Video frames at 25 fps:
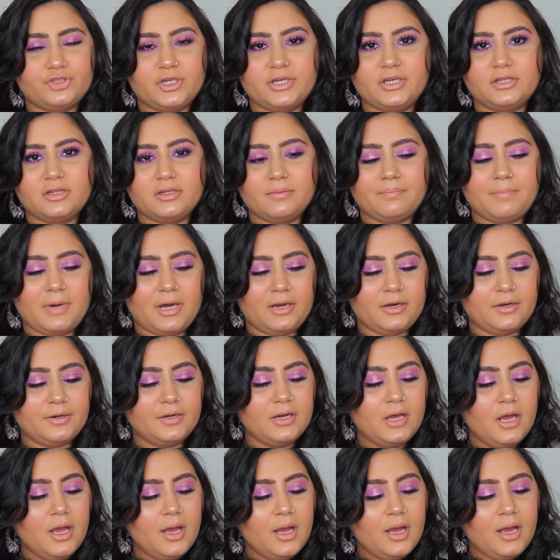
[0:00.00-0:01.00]
shade in the
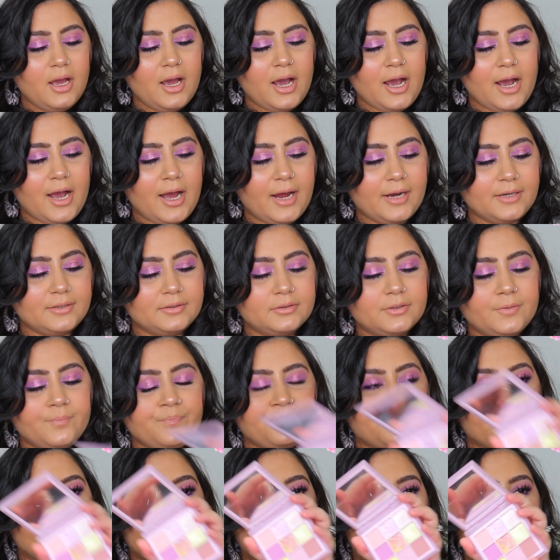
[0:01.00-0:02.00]
palette, and
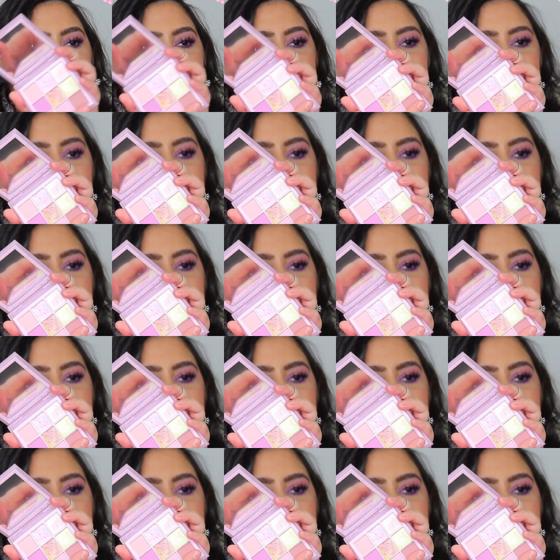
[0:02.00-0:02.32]
when